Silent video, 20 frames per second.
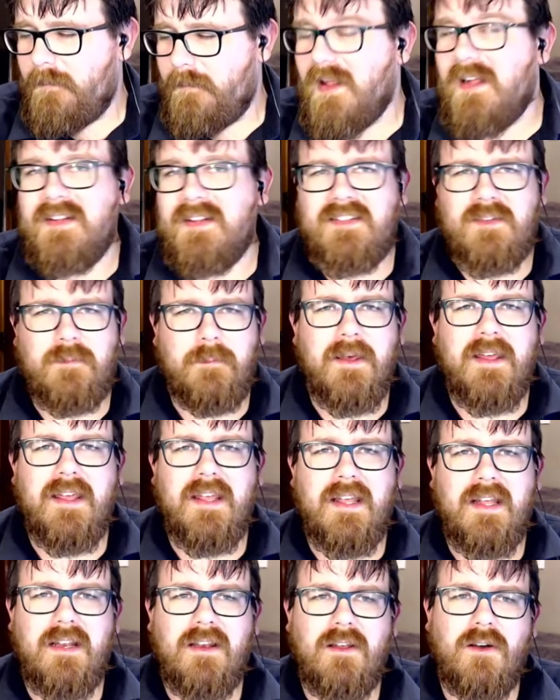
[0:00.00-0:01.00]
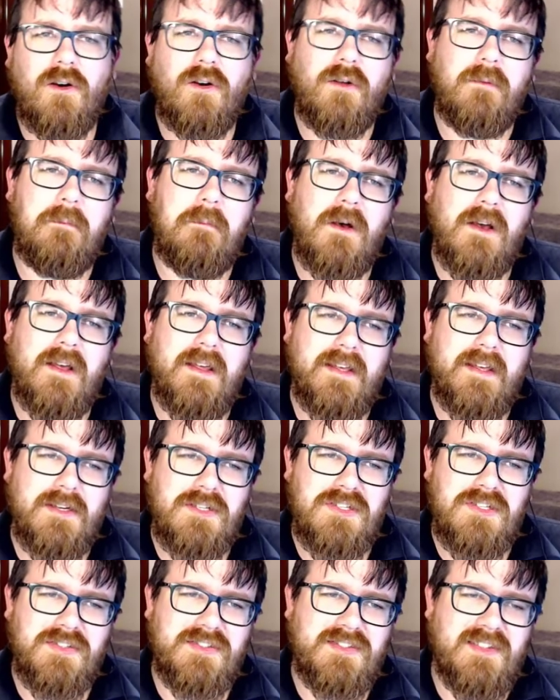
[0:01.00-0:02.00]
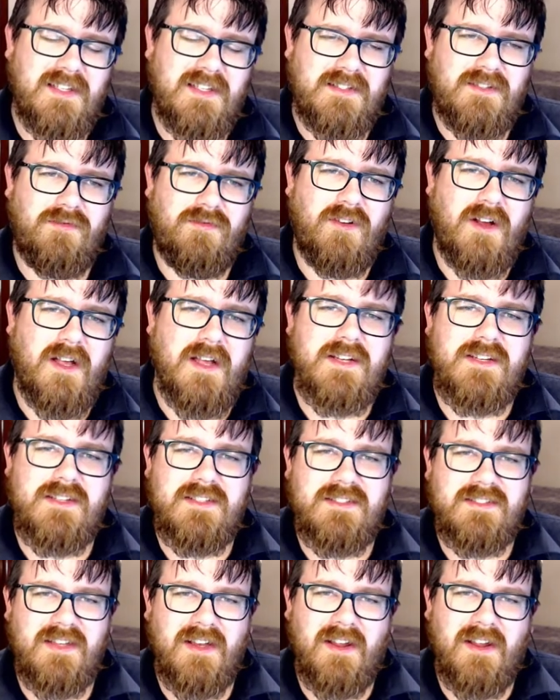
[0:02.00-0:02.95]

it's been on my issues list for ages,